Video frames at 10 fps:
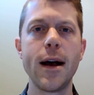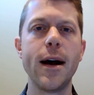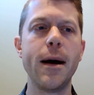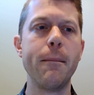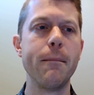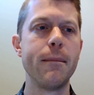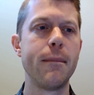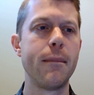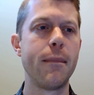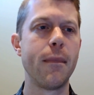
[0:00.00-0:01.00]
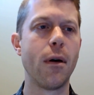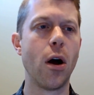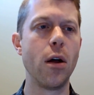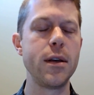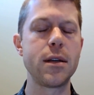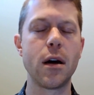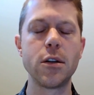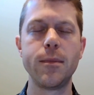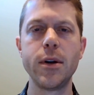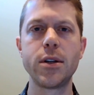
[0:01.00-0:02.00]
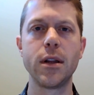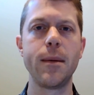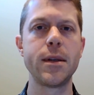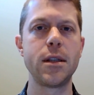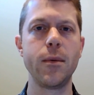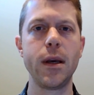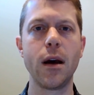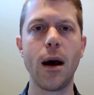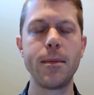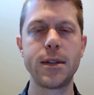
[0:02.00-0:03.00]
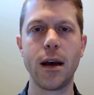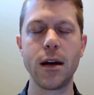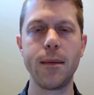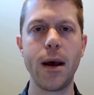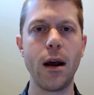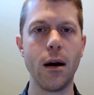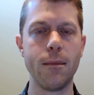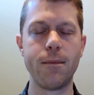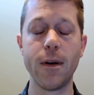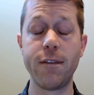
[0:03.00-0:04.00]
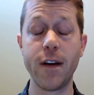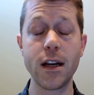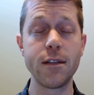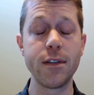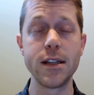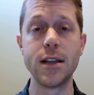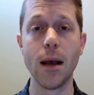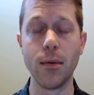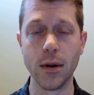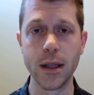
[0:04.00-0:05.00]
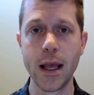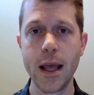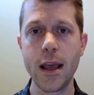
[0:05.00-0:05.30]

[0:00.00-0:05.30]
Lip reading: All these contribution limits that we talked about are effectively doubled